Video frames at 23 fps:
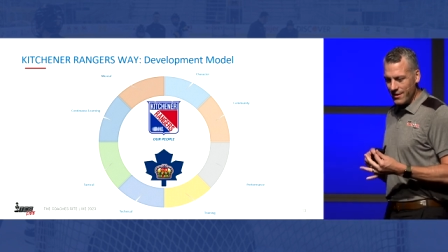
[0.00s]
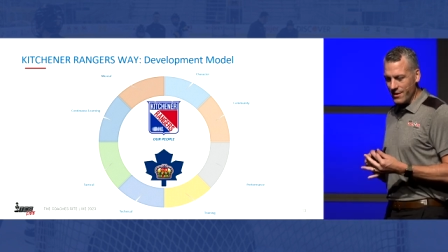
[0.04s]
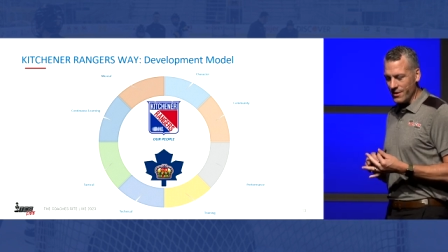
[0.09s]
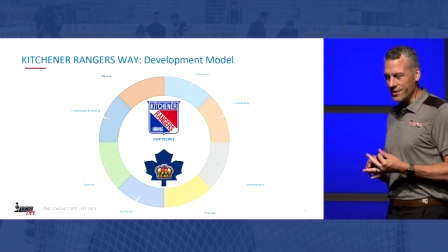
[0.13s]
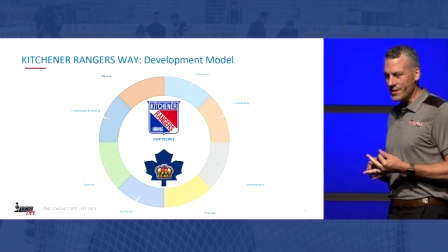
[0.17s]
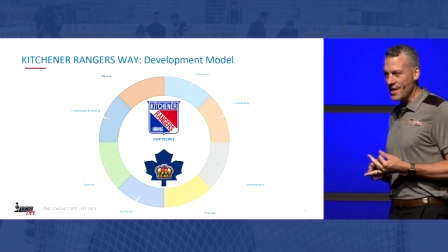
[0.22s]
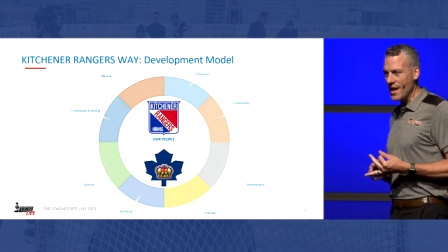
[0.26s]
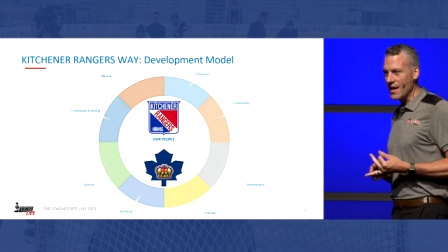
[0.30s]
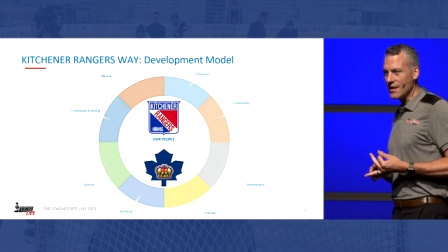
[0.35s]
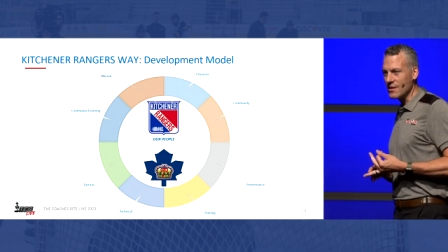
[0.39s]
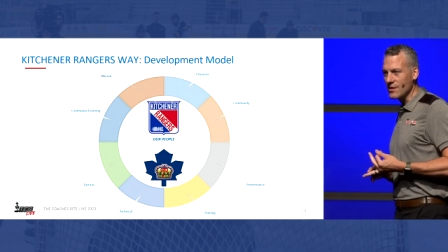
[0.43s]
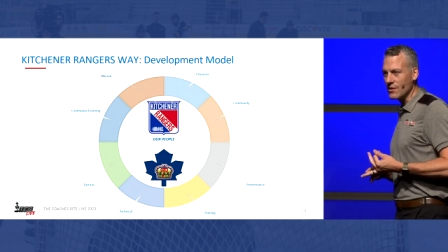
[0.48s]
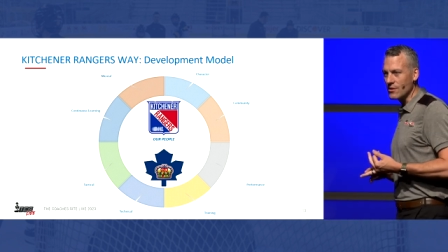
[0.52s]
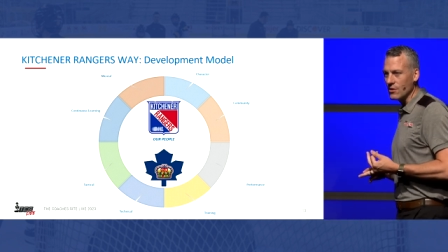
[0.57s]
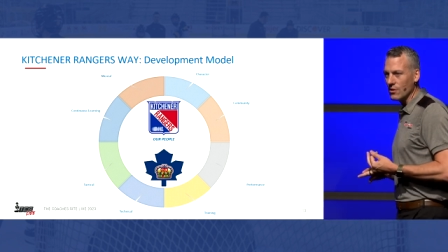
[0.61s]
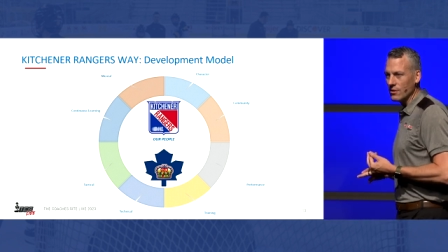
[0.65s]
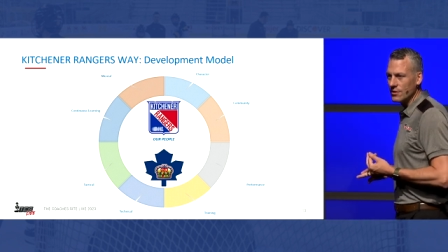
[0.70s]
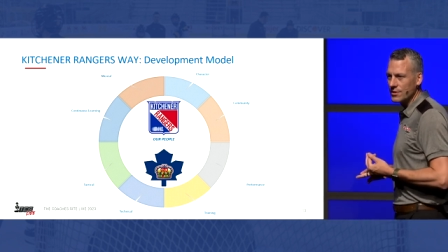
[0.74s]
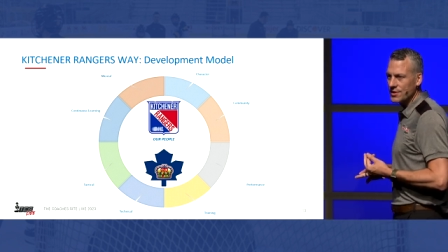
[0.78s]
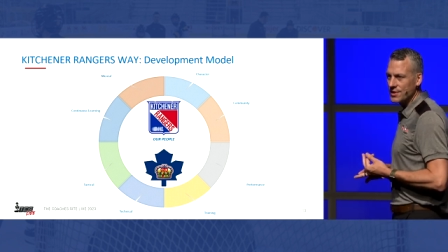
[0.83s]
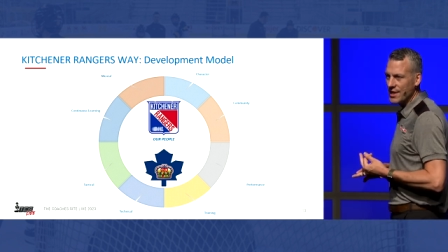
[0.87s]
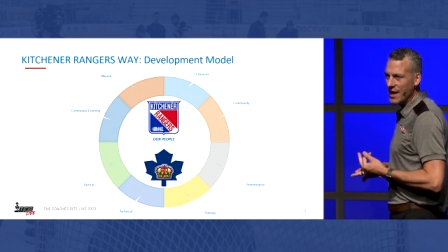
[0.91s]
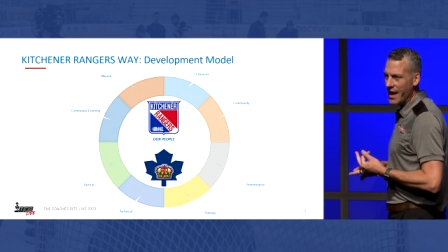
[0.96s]
your
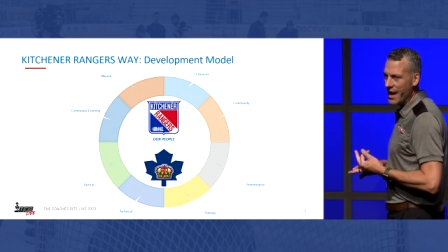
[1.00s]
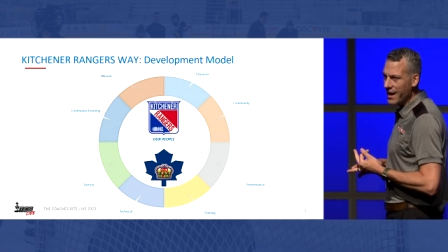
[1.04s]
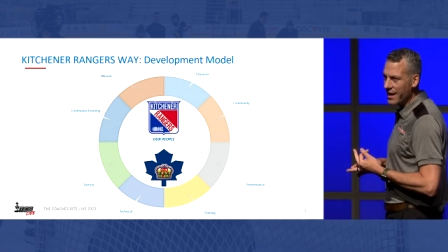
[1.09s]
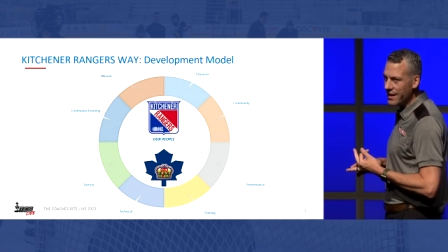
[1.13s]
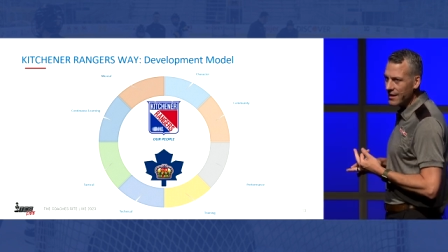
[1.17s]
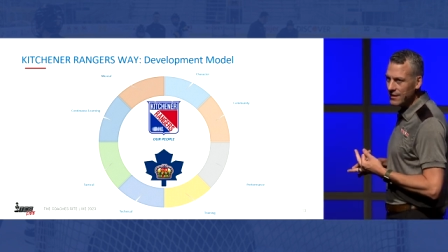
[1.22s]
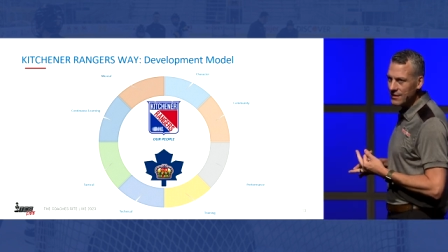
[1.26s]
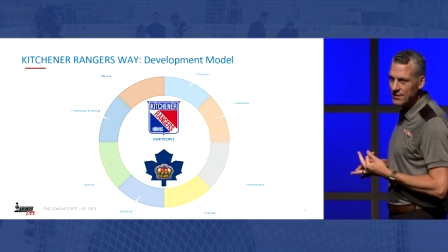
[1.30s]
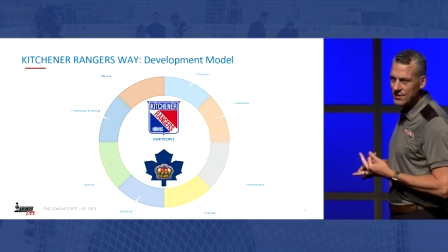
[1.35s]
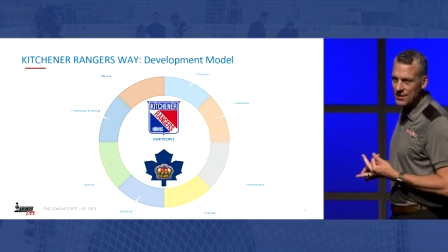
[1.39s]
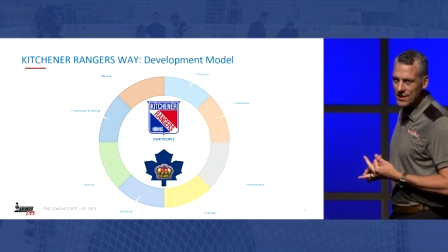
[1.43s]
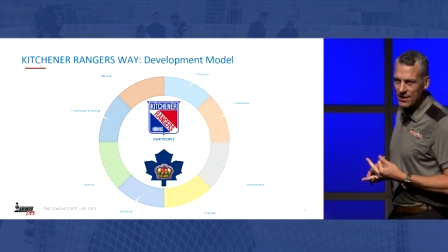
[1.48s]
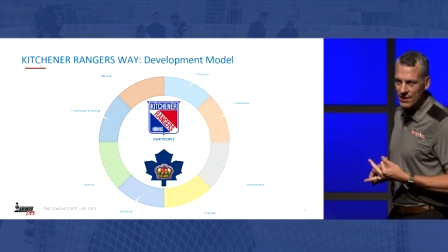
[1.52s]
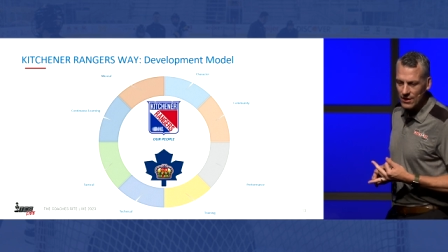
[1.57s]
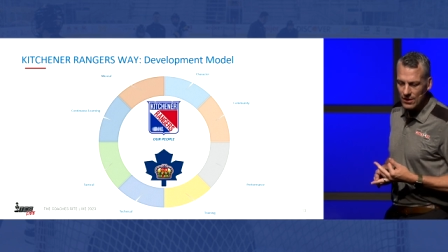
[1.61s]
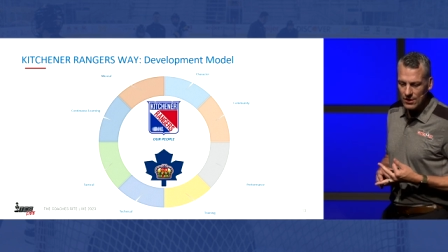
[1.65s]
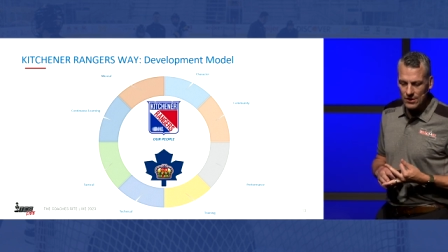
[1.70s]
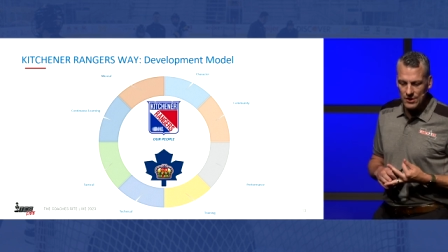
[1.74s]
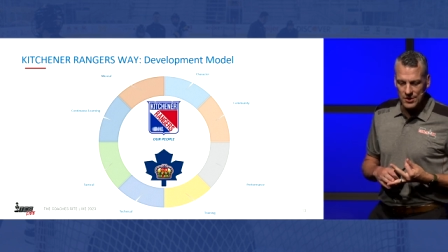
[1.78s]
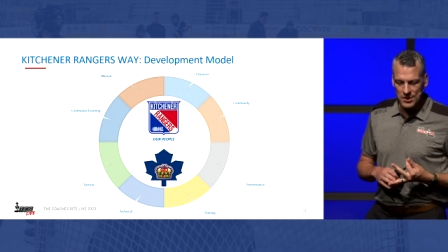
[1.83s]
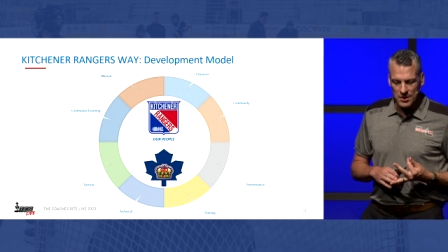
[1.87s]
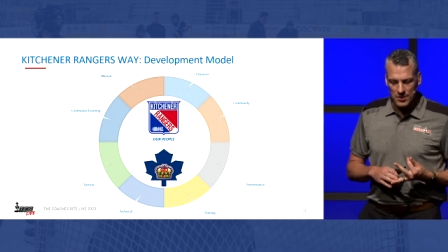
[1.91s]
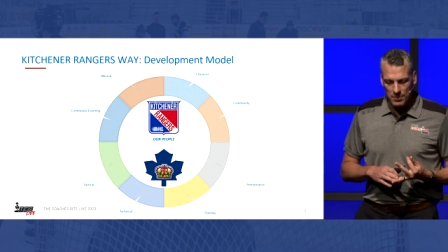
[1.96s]
technical, skating,
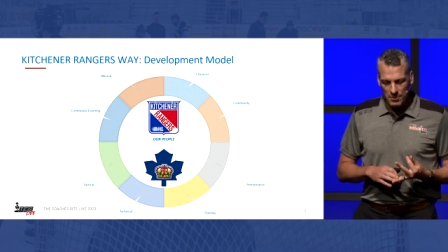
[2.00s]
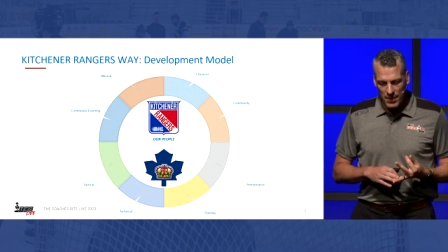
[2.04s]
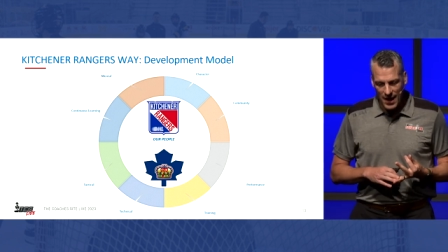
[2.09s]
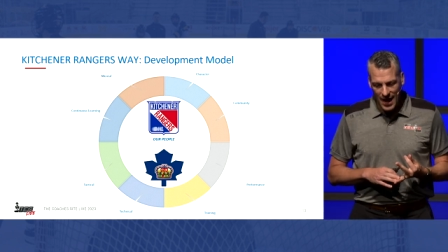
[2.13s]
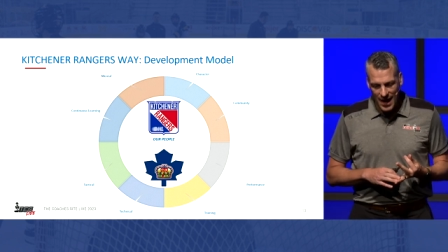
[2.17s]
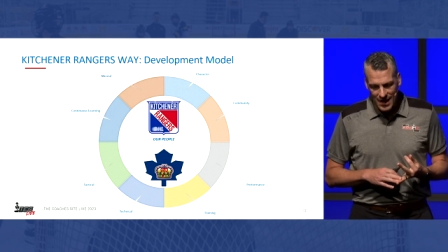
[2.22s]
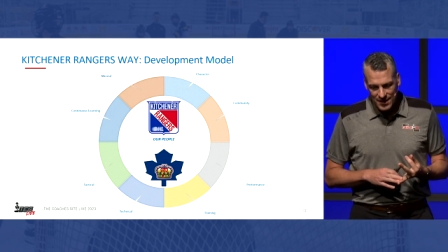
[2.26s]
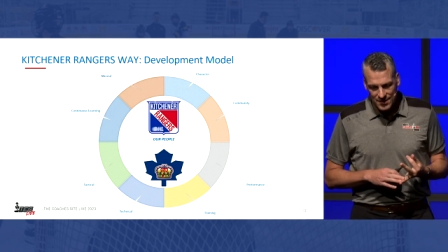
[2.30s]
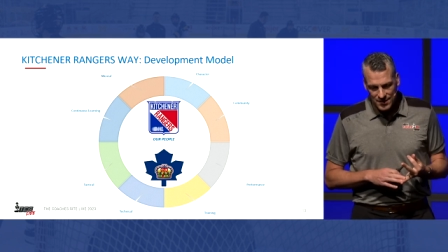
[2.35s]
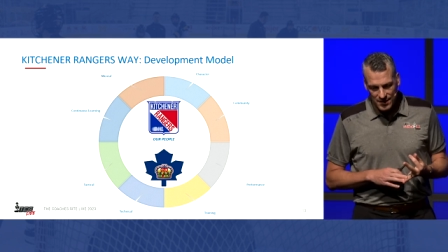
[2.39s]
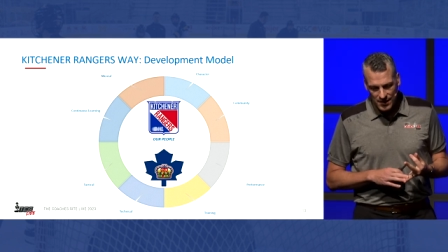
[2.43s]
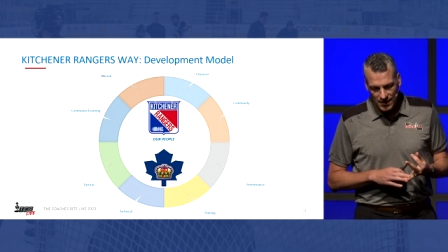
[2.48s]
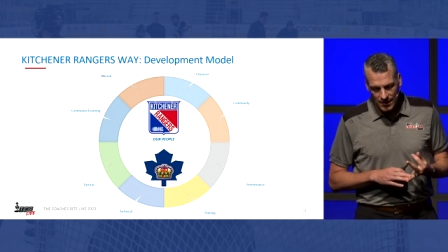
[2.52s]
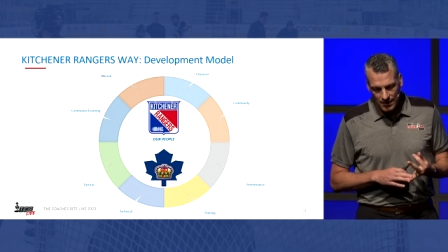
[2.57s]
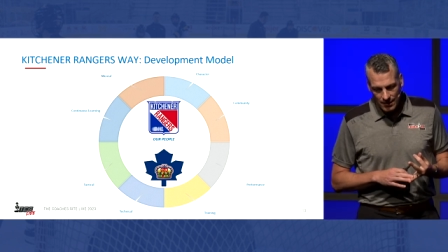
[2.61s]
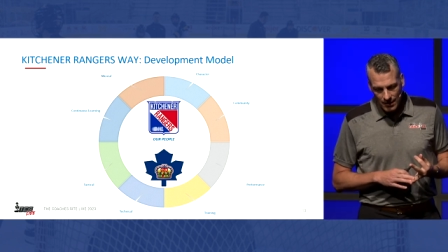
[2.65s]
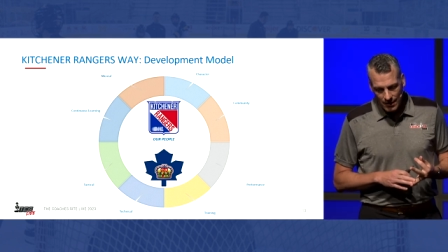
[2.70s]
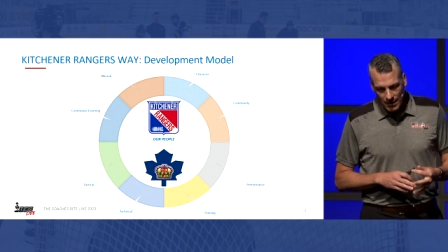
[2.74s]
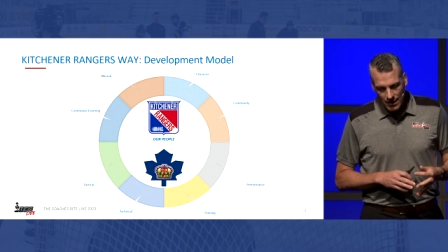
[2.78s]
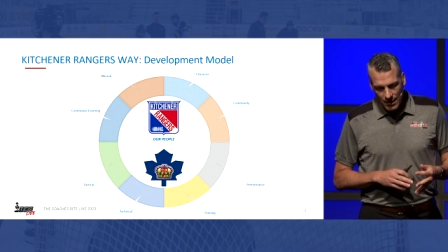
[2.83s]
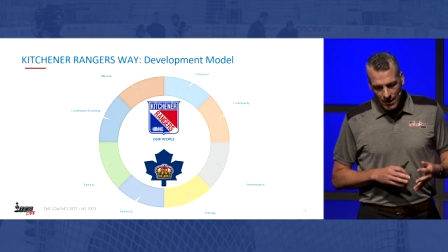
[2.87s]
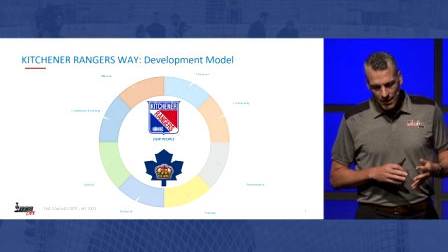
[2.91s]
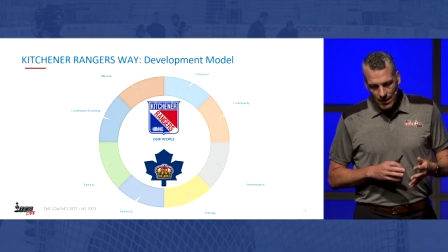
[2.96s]
skills,
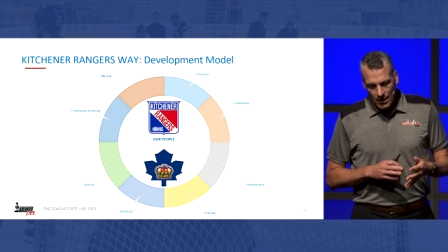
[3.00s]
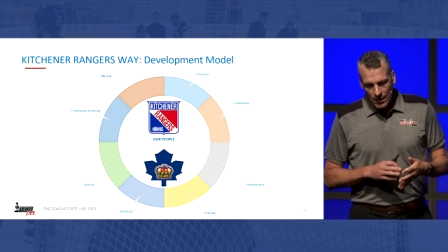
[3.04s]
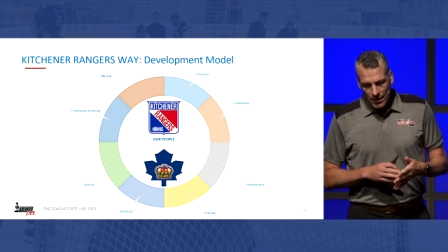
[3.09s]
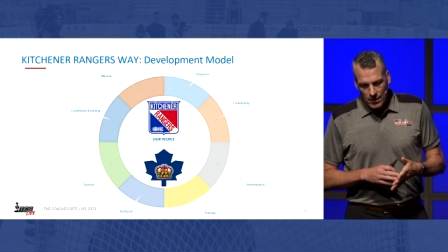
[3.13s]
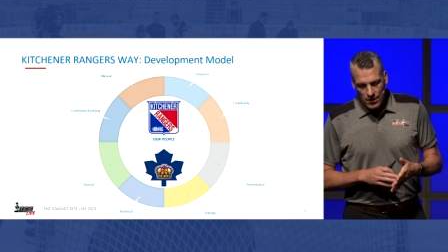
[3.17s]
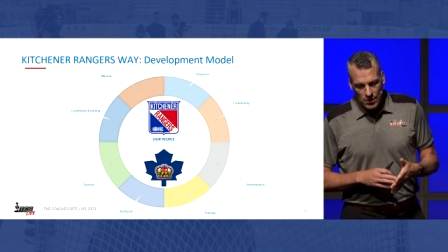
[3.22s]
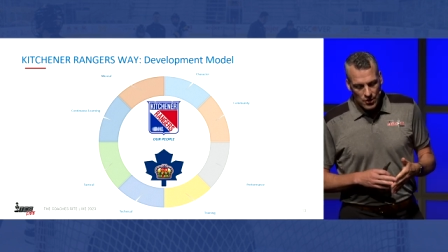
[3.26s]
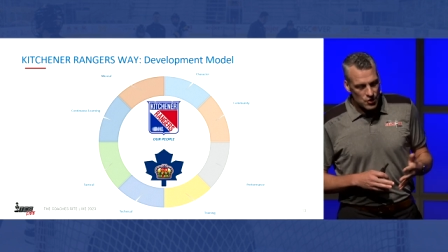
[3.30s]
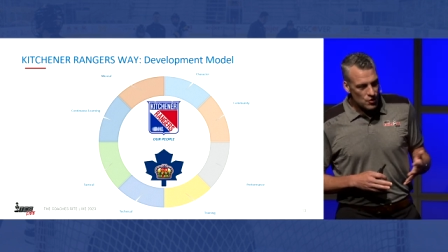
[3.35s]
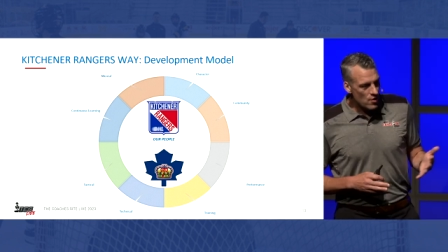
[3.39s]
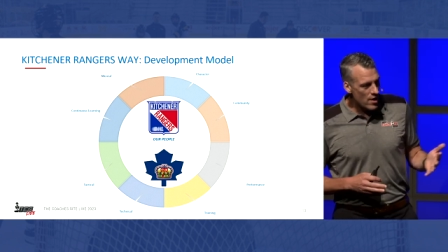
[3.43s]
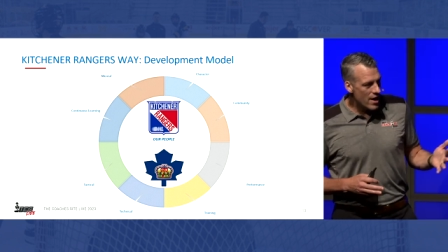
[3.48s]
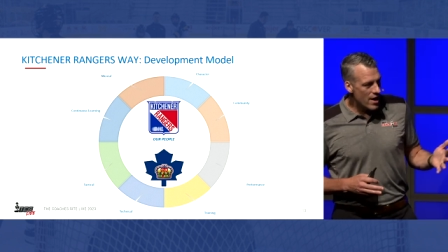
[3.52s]
passing, your